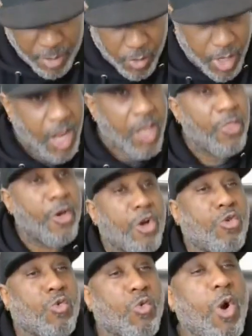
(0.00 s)
period, the
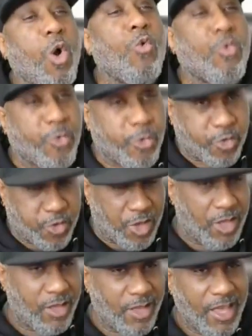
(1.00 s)
growth
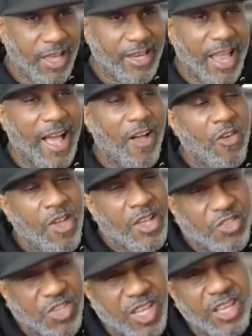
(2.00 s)
now,
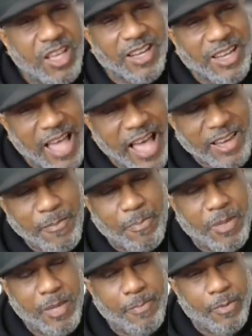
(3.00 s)
see, a lot of
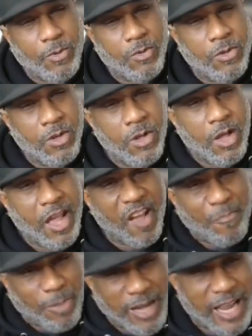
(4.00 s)
people
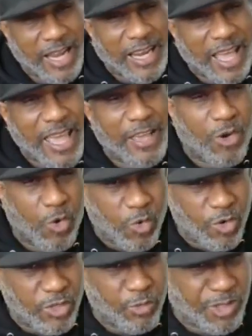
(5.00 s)
have planted
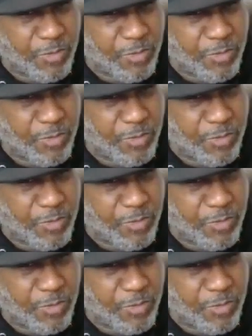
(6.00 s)
acorns,